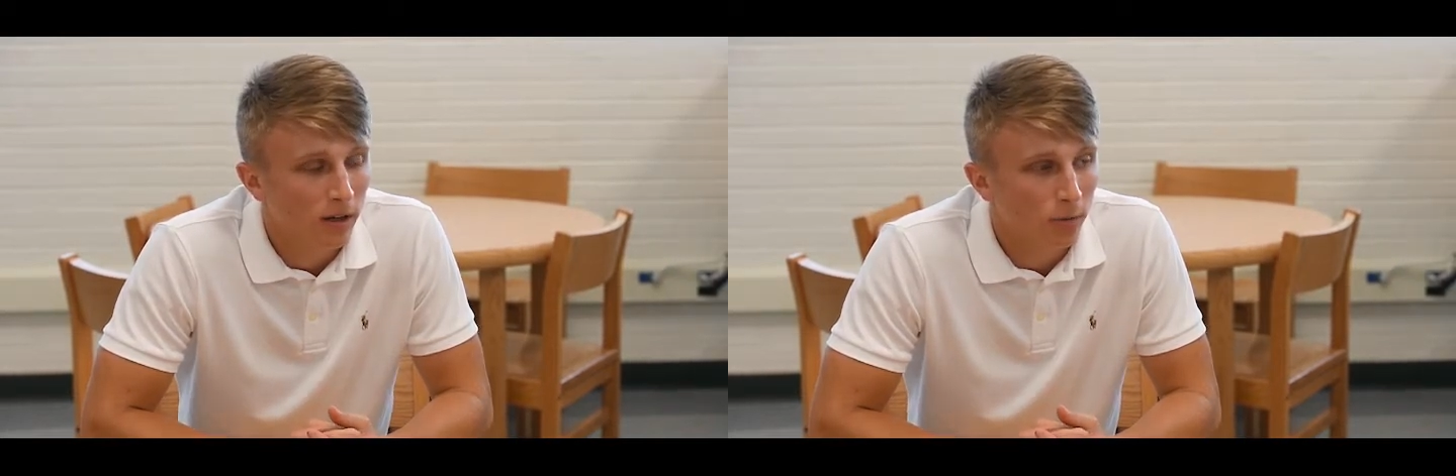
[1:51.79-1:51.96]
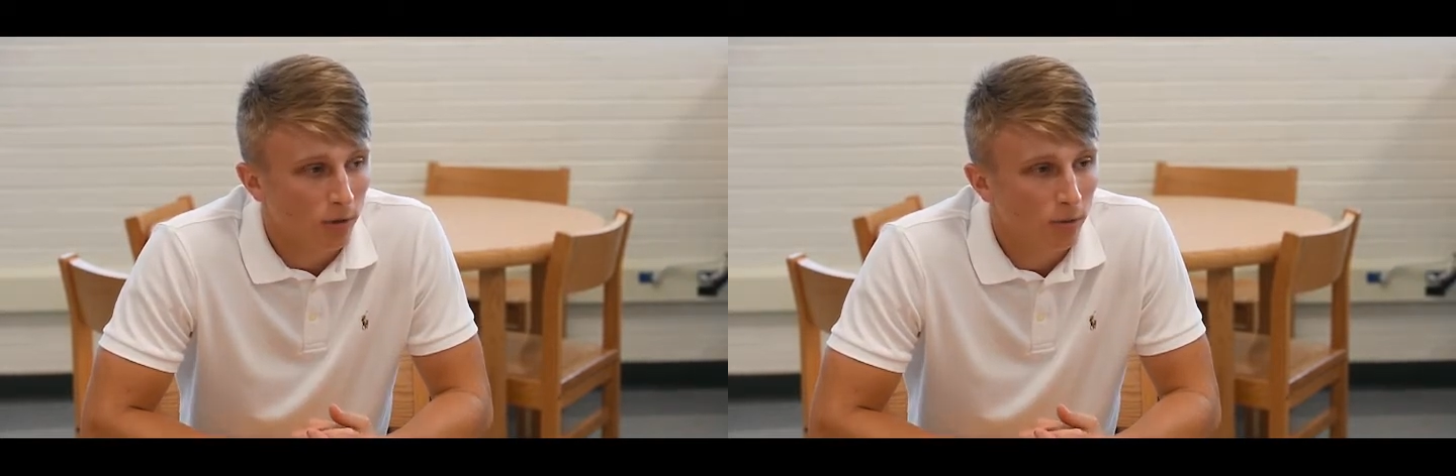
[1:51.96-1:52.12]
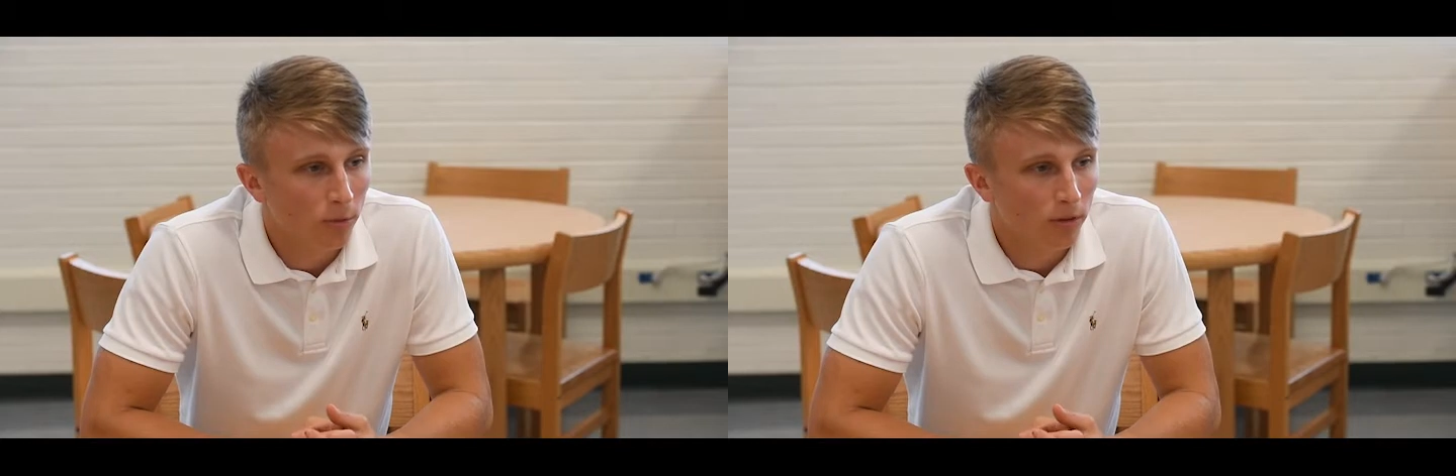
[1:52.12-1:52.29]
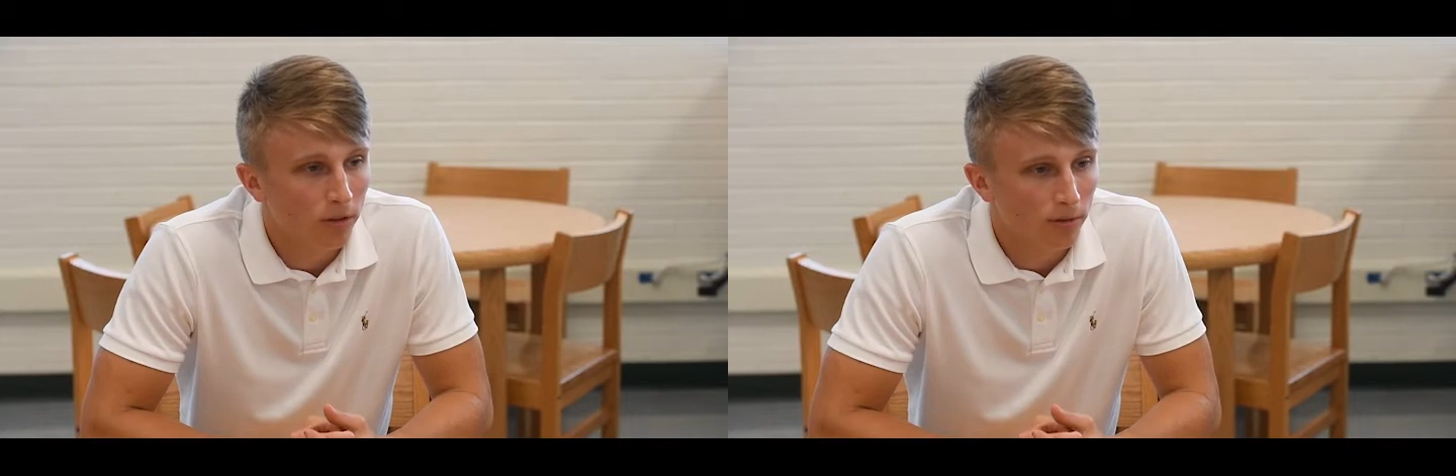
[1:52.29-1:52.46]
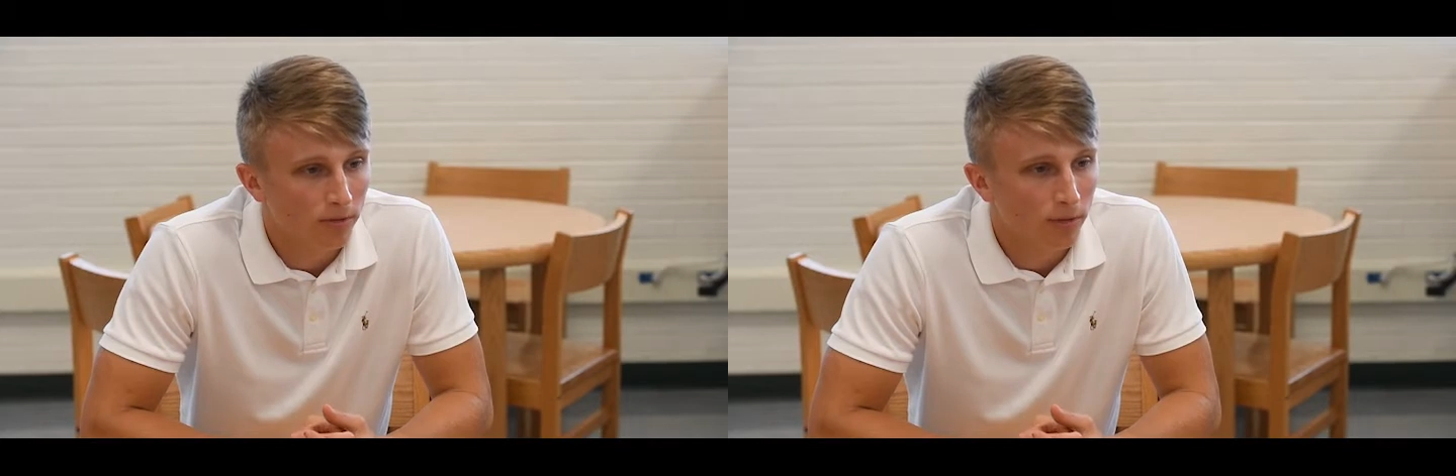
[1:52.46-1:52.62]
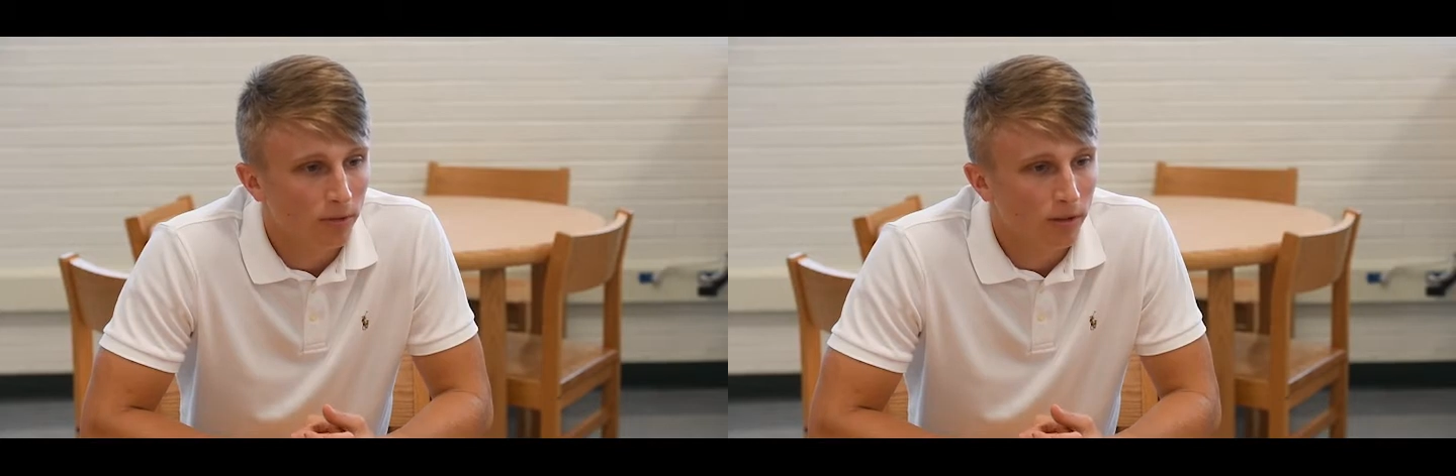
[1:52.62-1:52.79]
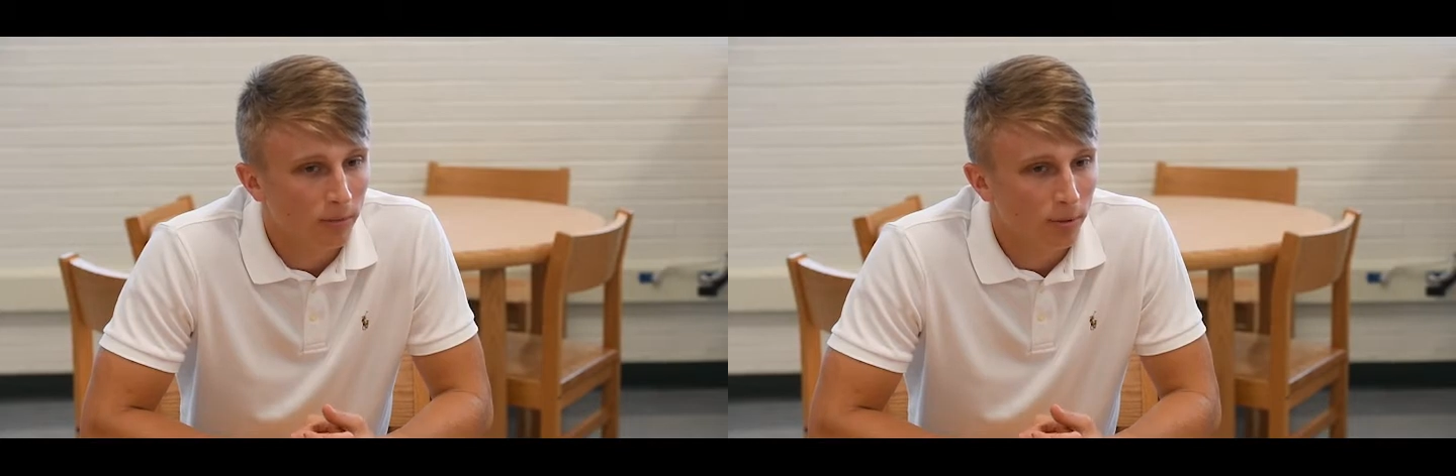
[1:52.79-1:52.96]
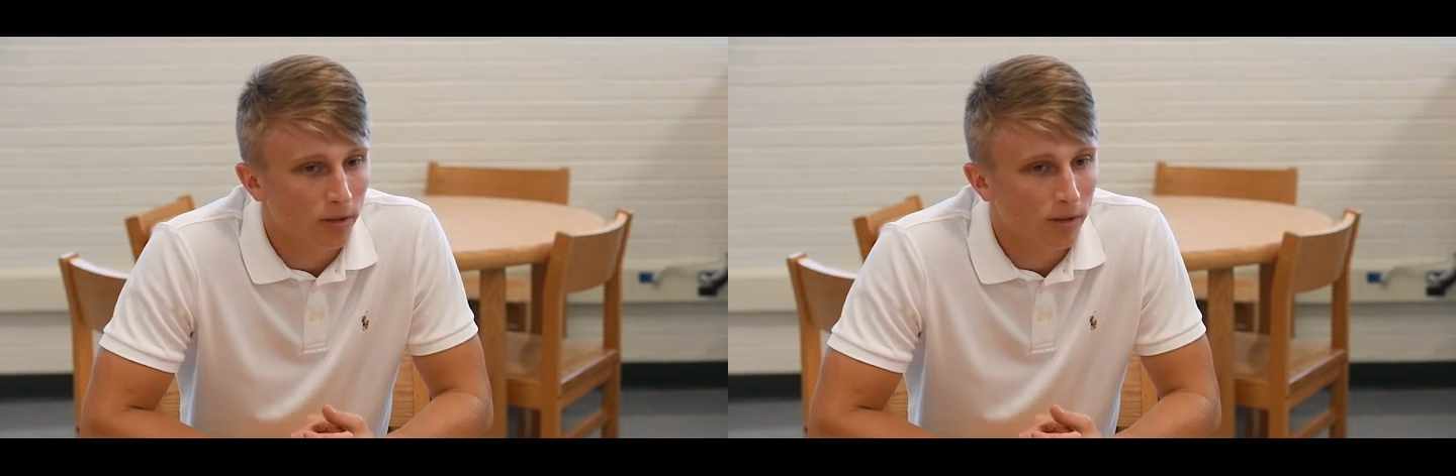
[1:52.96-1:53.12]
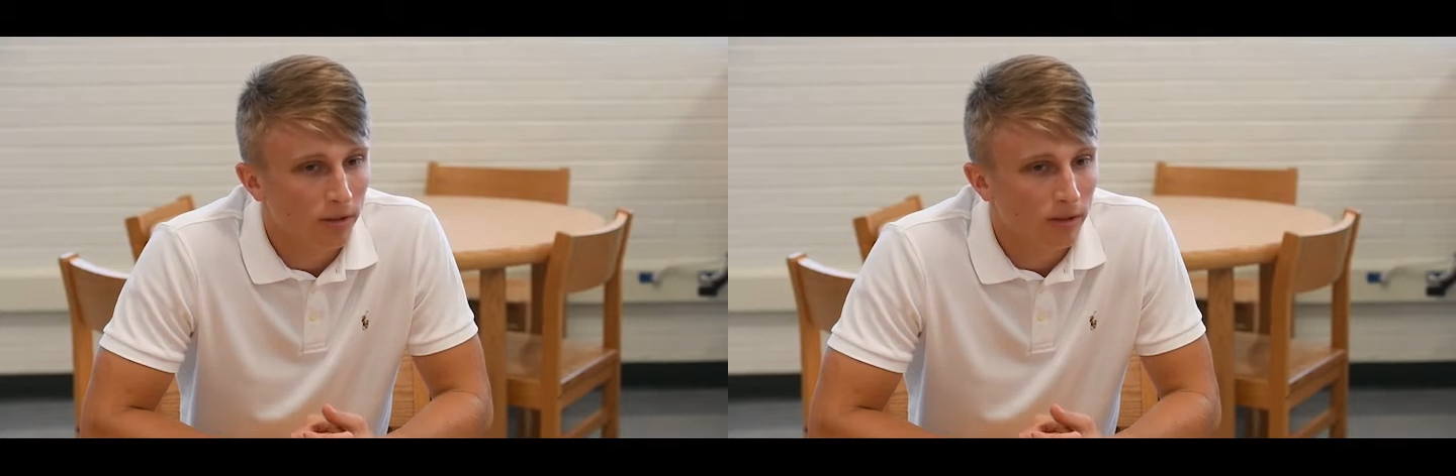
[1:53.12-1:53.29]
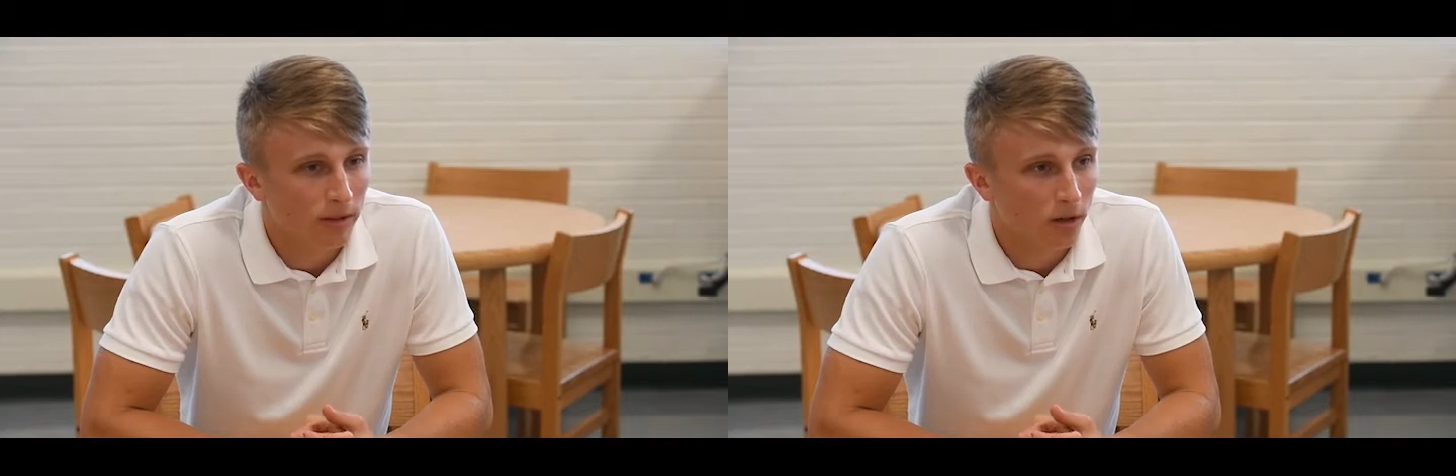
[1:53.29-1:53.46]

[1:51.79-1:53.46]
we're one of the few that play